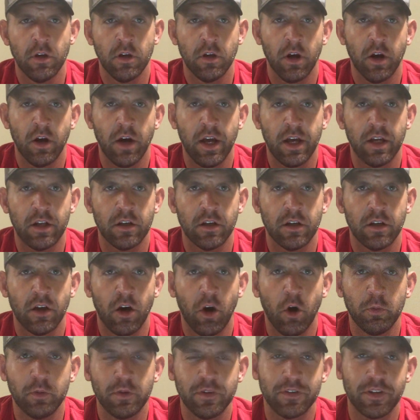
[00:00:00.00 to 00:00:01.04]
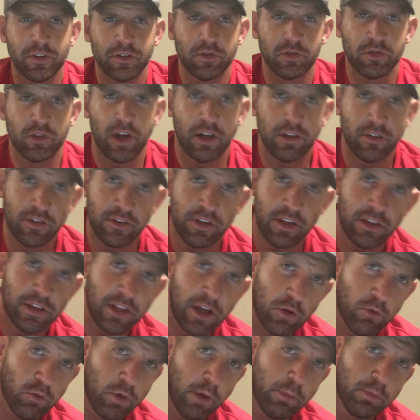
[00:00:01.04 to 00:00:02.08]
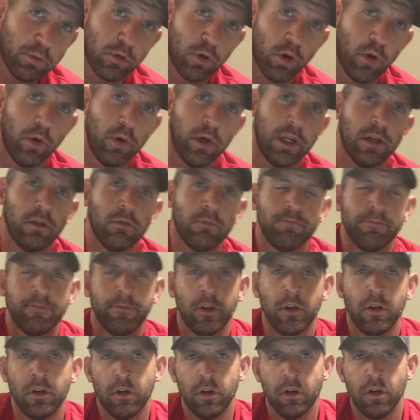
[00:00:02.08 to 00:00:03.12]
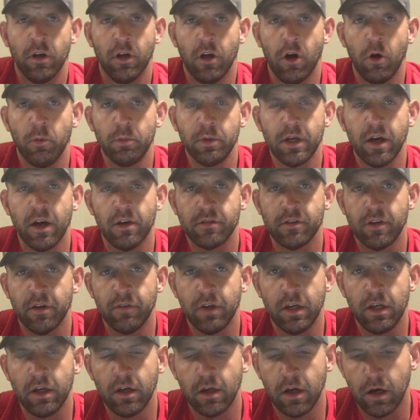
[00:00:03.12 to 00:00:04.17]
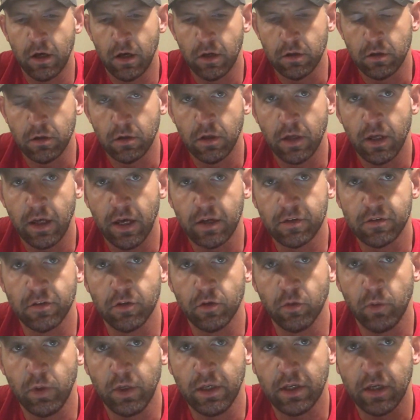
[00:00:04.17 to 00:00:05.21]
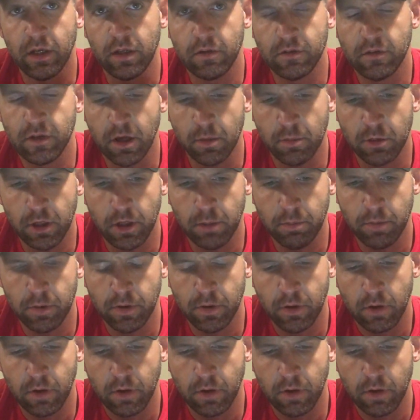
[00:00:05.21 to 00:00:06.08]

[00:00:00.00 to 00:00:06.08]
All right, I hope these exercises get that rump growing. I hope you guys have a excellent weekend coming up.